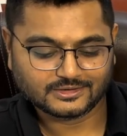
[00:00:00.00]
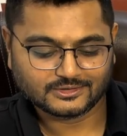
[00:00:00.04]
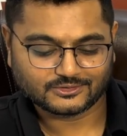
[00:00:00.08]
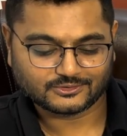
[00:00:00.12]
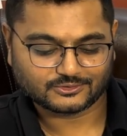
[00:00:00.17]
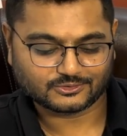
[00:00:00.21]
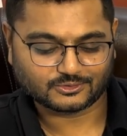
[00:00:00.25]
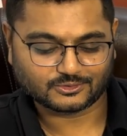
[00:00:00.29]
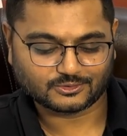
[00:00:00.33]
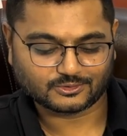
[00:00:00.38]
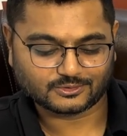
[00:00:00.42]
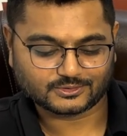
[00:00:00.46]

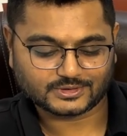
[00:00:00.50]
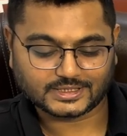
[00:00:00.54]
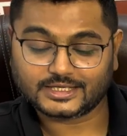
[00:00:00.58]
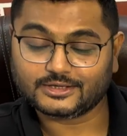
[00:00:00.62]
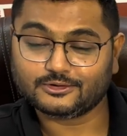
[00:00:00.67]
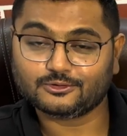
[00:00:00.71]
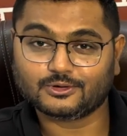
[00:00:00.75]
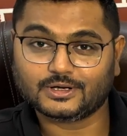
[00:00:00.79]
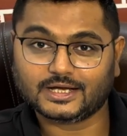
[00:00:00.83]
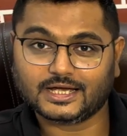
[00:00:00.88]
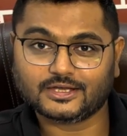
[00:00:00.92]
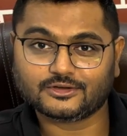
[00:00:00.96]
So thank
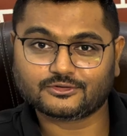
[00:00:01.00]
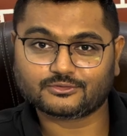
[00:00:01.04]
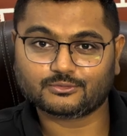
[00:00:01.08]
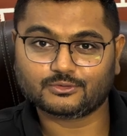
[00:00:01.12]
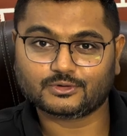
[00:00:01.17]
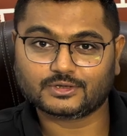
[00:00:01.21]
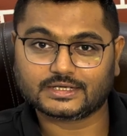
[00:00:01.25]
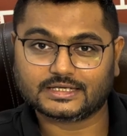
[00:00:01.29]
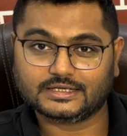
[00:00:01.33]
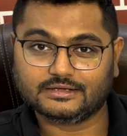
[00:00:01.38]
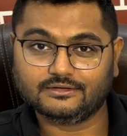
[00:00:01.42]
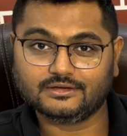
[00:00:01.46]
you guys
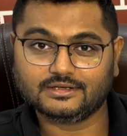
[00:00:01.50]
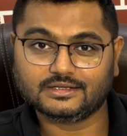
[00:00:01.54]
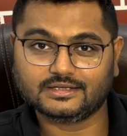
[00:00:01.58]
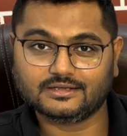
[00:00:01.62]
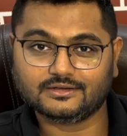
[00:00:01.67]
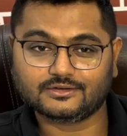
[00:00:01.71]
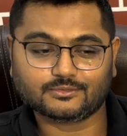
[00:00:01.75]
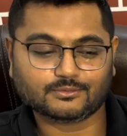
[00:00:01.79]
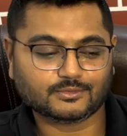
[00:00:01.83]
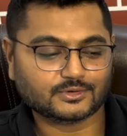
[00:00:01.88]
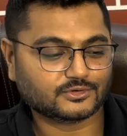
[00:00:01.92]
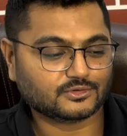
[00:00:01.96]
for giving
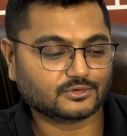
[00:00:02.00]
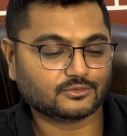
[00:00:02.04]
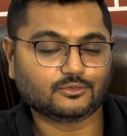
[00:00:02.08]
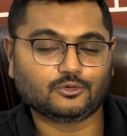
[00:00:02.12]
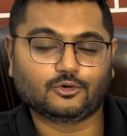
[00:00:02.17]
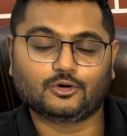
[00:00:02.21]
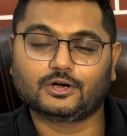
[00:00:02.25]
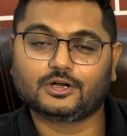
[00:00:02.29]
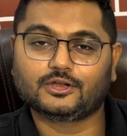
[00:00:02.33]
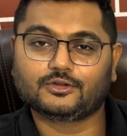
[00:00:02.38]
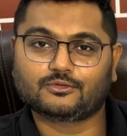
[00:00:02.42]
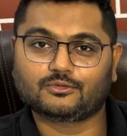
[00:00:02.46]
this much of
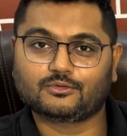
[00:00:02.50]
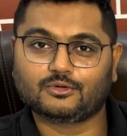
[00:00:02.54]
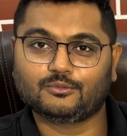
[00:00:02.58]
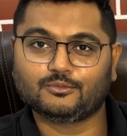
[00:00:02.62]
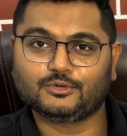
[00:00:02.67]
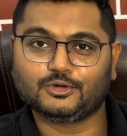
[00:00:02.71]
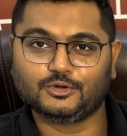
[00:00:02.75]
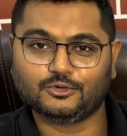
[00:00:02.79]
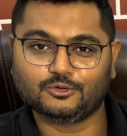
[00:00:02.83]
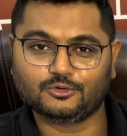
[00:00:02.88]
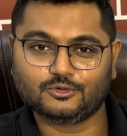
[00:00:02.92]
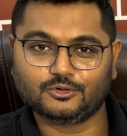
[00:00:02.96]
orders from
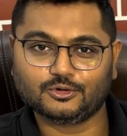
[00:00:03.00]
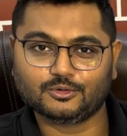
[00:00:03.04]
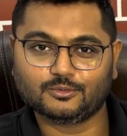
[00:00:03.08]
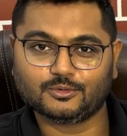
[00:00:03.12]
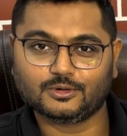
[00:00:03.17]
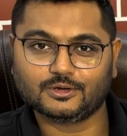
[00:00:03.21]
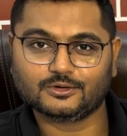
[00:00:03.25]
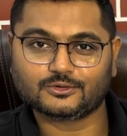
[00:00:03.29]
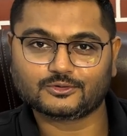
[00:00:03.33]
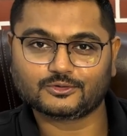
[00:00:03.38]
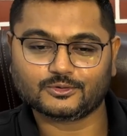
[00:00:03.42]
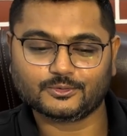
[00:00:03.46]
the YouTube
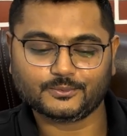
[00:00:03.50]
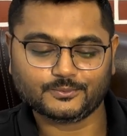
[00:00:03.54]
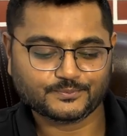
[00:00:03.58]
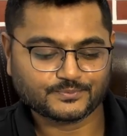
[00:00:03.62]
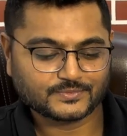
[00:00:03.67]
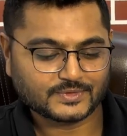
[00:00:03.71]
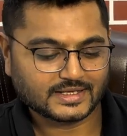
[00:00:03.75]
also.